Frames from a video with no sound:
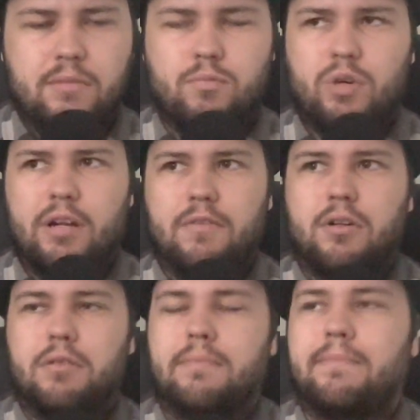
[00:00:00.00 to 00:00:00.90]

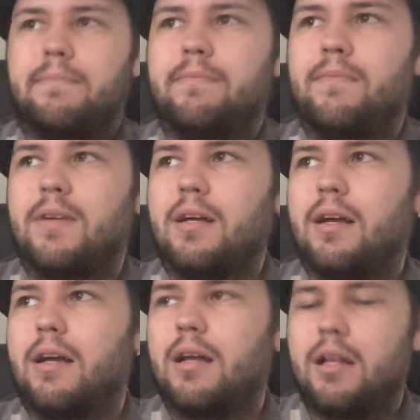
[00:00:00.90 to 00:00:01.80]
whatever.
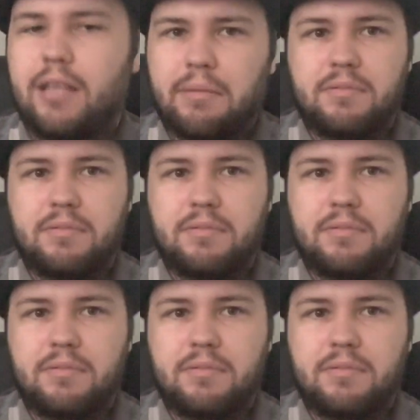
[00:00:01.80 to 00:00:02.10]
Like